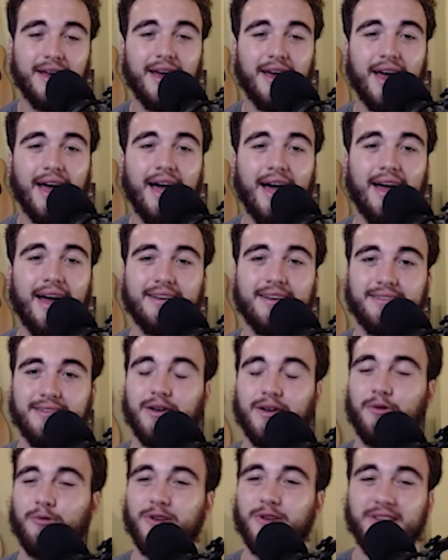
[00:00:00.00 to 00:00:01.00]
had
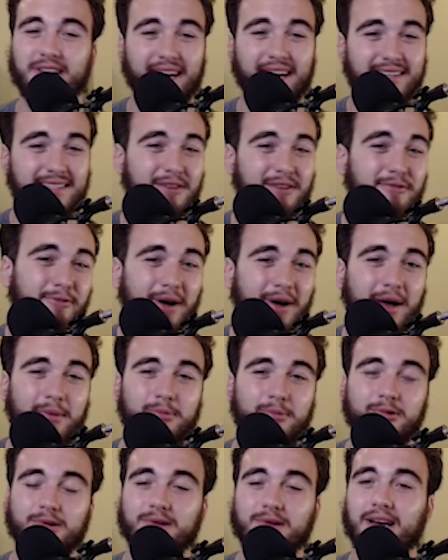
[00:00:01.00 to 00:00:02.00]
a really
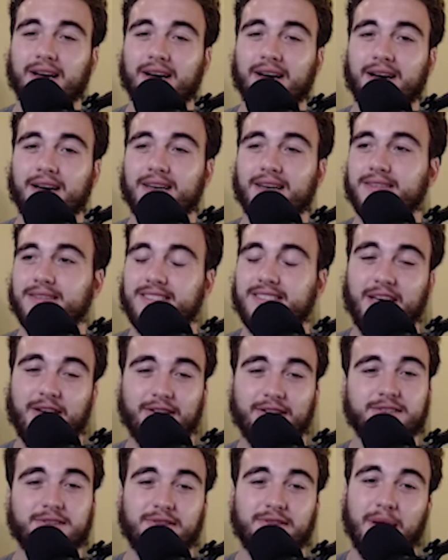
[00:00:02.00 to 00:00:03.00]
identifiable
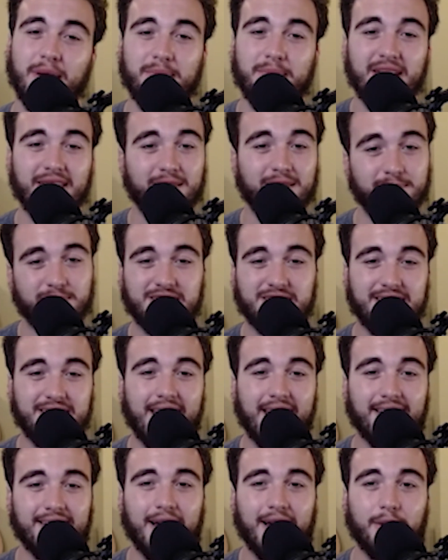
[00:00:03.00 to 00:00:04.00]
character that made them
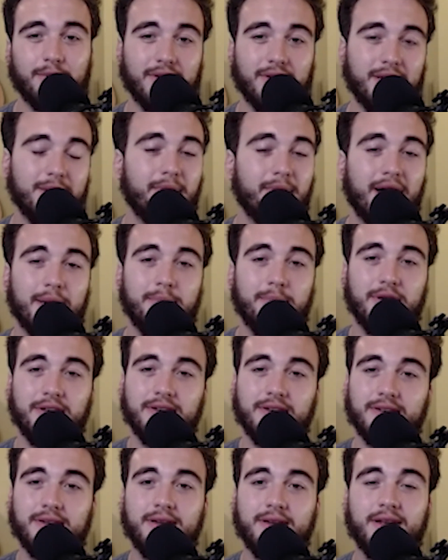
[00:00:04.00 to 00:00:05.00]
stand out, in my
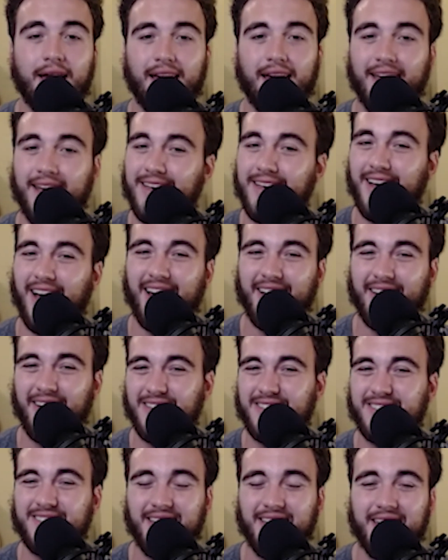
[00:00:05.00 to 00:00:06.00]
opinion. And I got to
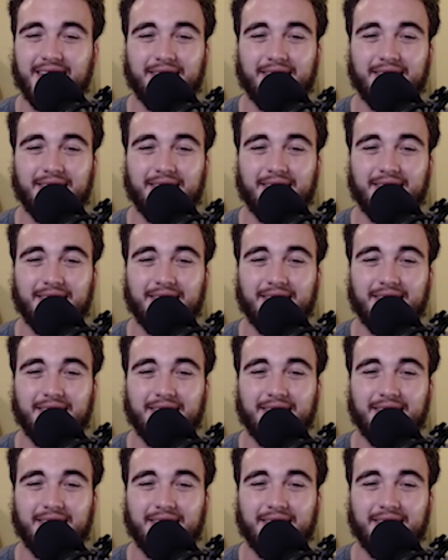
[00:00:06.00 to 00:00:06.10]
say,